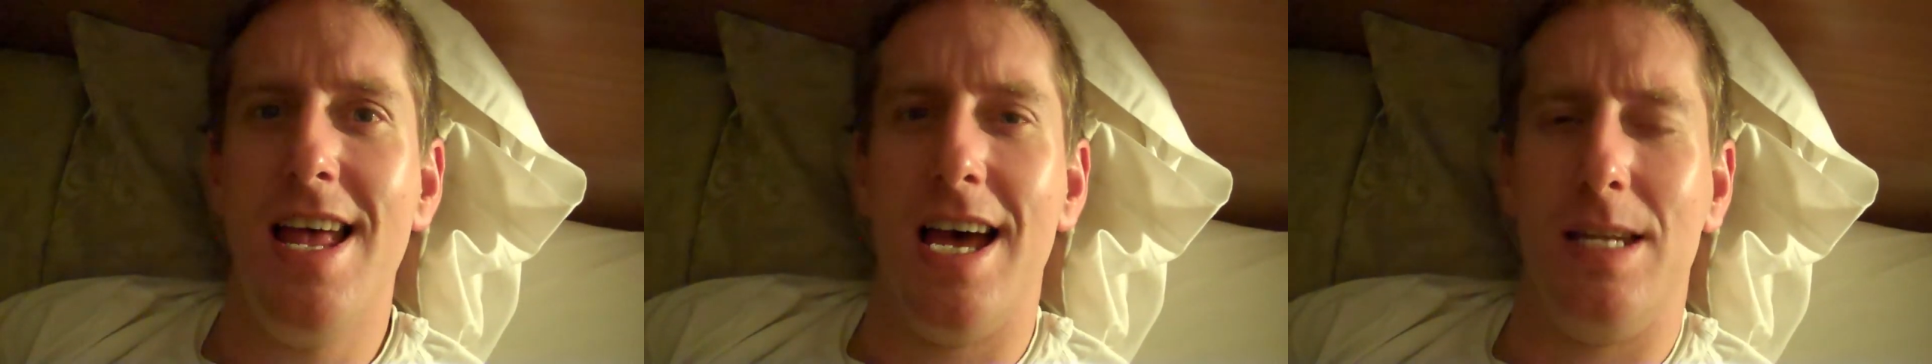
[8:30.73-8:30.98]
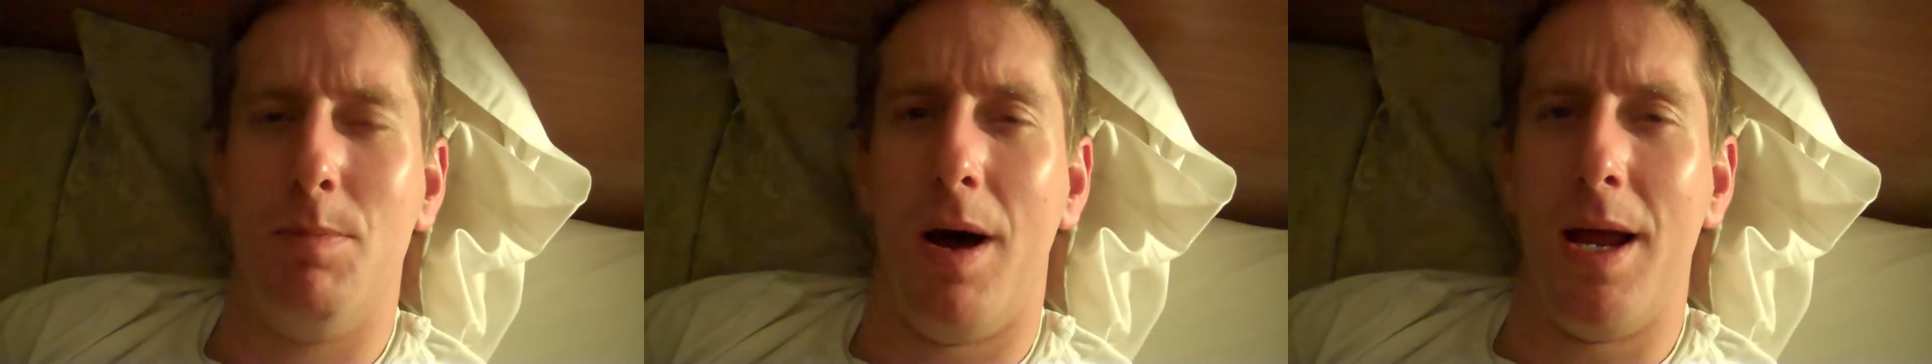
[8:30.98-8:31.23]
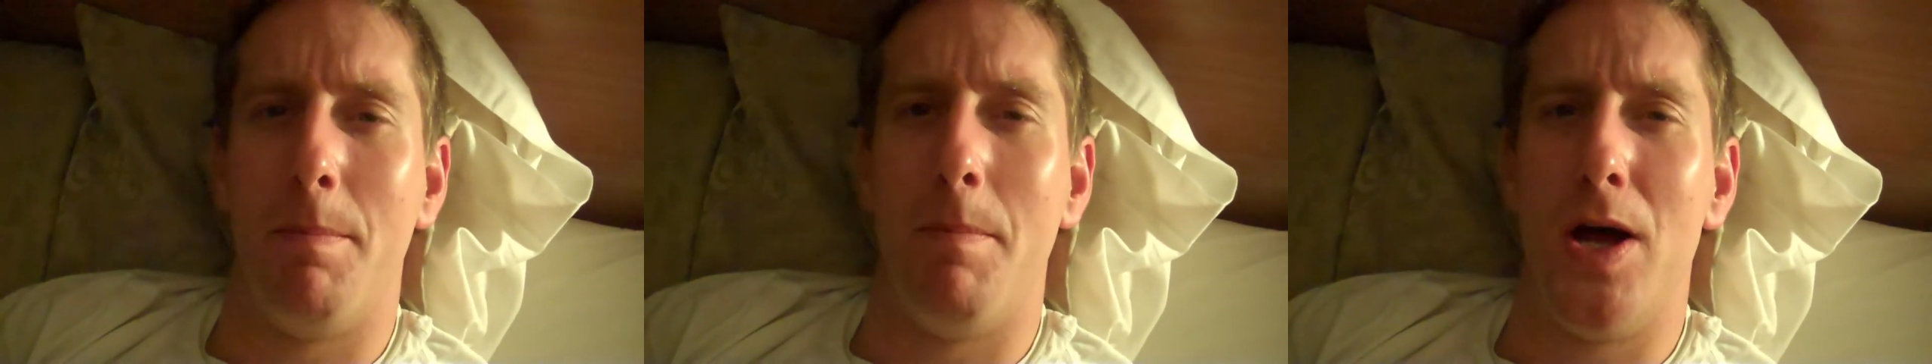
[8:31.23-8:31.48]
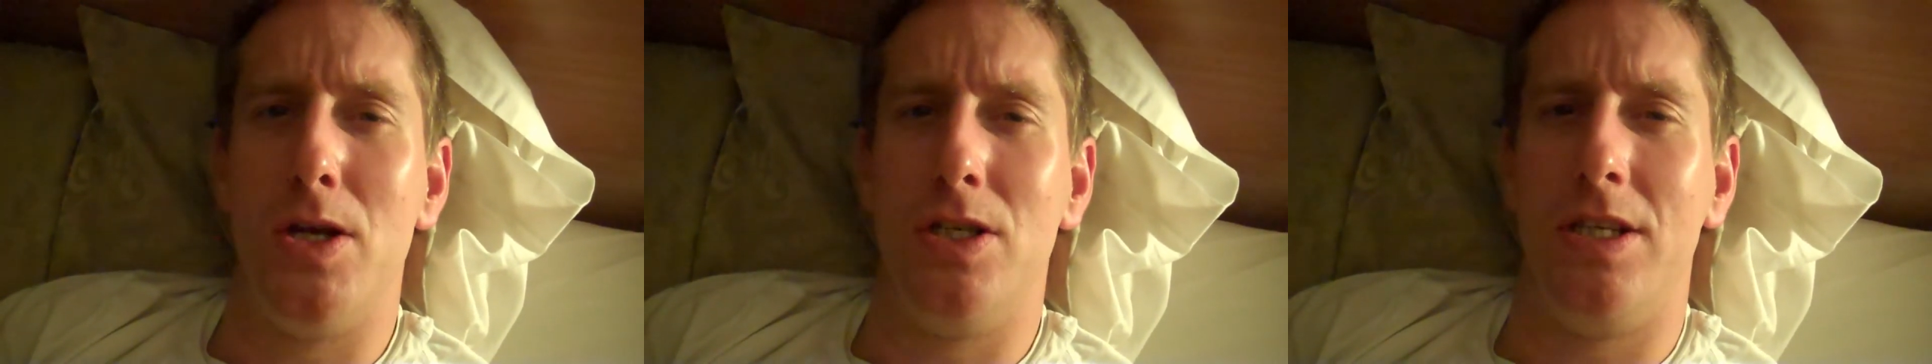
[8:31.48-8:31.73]
as my
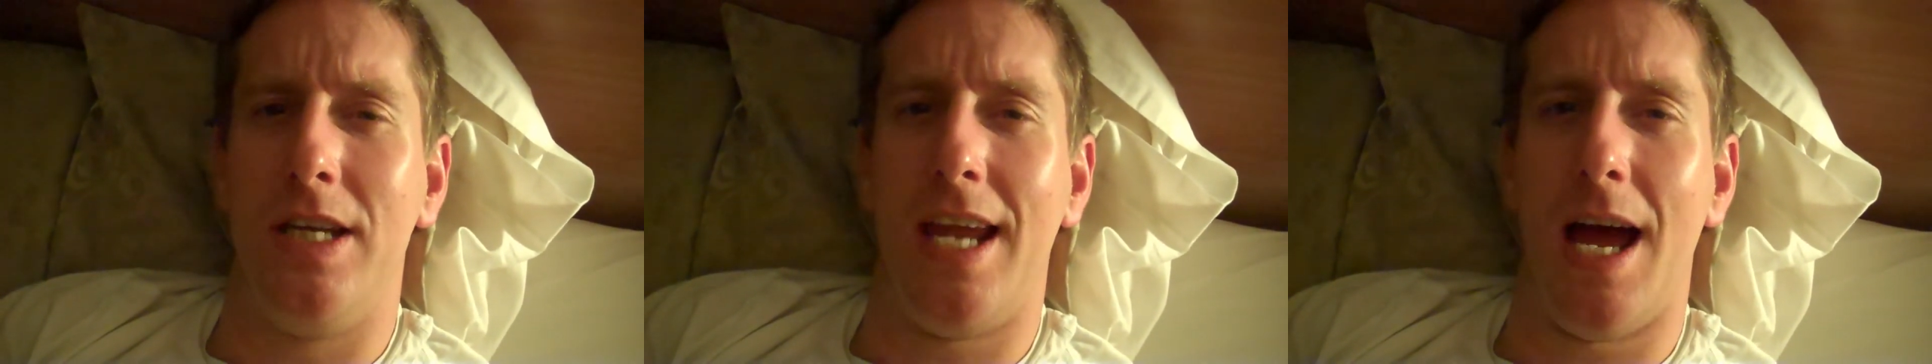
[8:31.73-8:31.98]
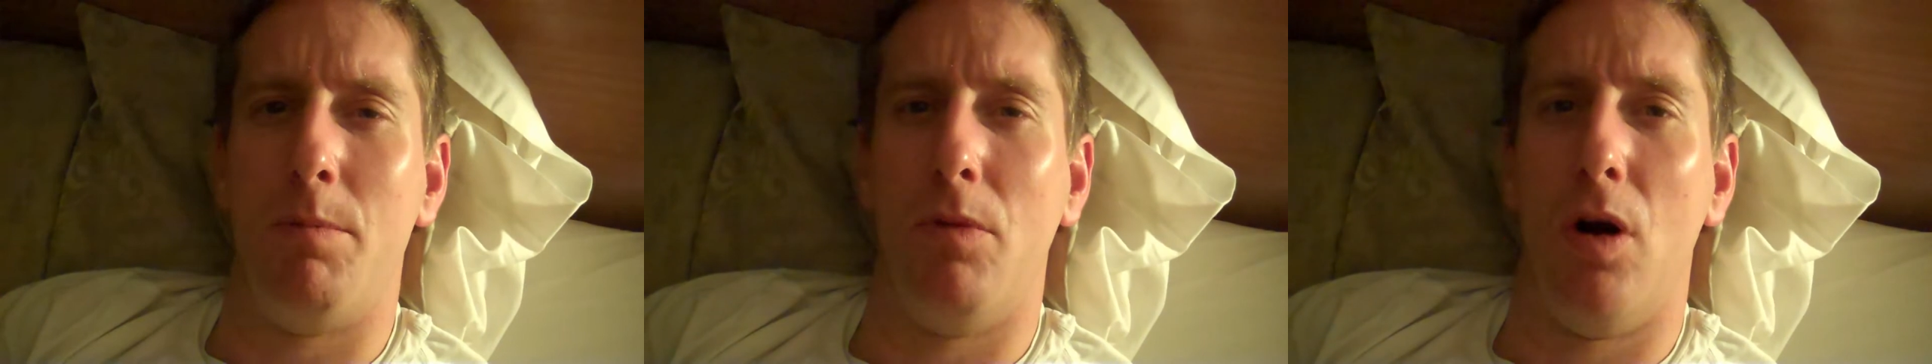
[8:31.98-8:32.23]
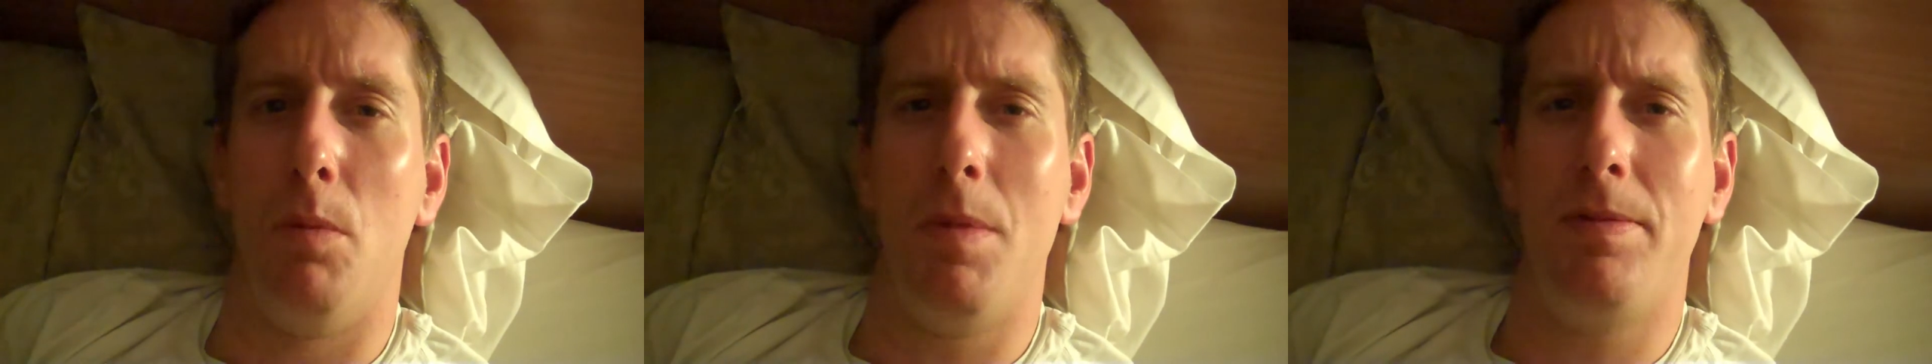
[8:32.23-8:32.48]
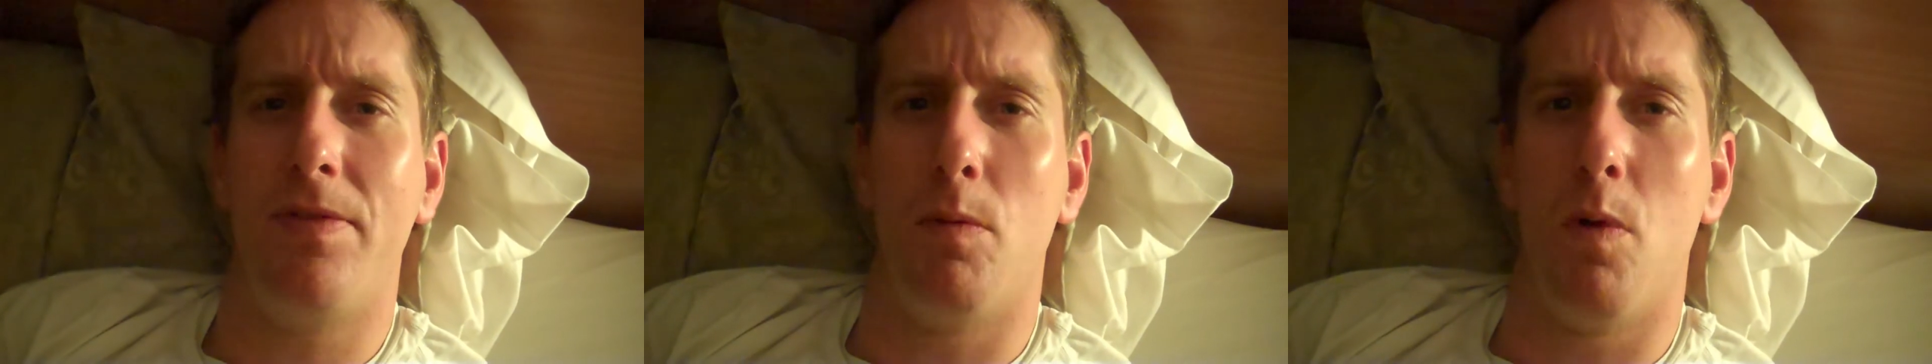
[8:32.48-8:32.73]
emergency camera, or maybe for